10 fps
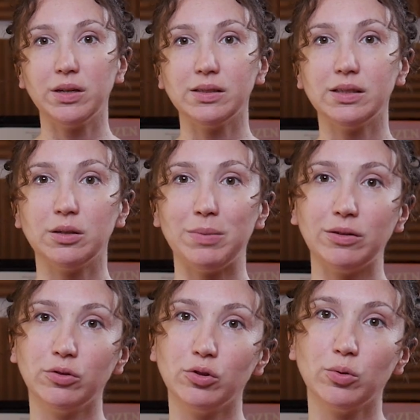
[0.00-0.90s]
because it's
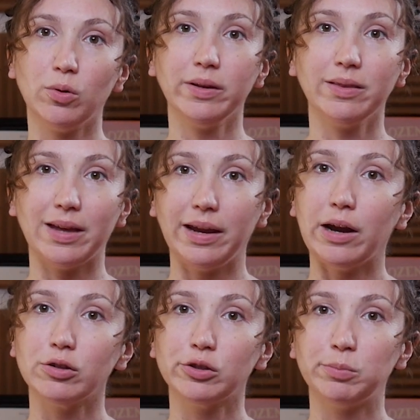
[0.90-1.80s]
about controlling that
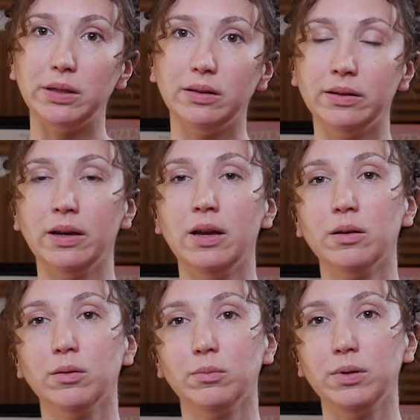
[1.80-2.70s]
airspeed
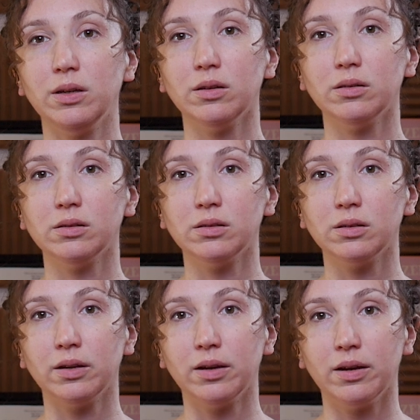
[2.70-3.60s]

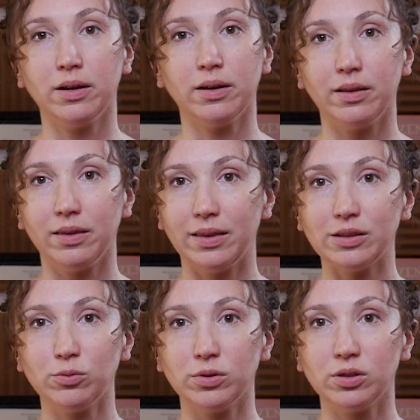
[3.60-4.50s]
because
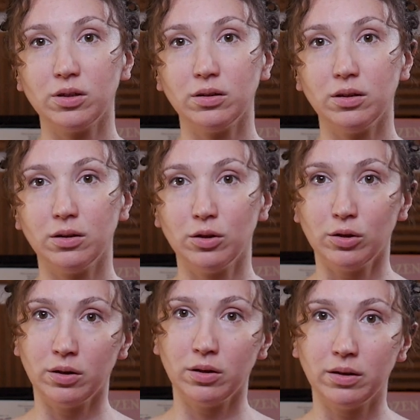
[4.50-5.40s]
that's what's gonna
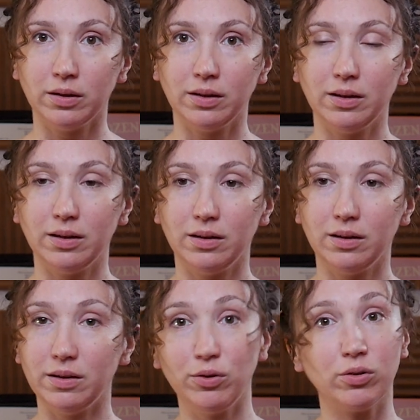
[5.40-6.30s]

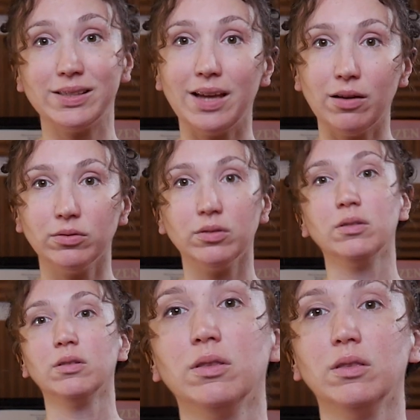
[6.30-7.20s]
give your sound.
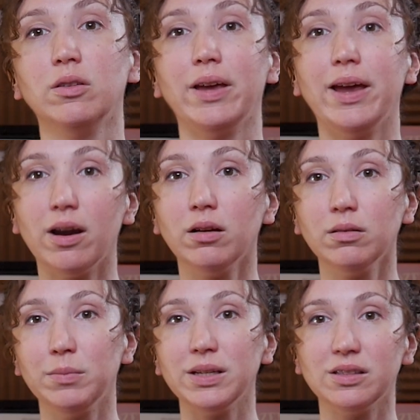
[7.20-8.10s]
The air
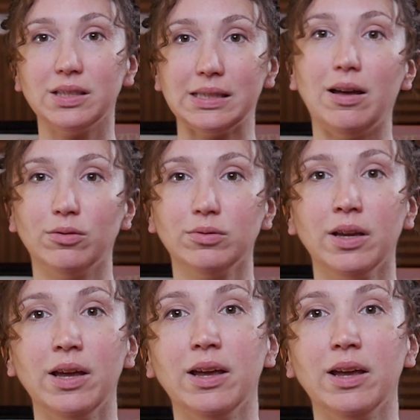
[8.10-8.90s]
makes the sound,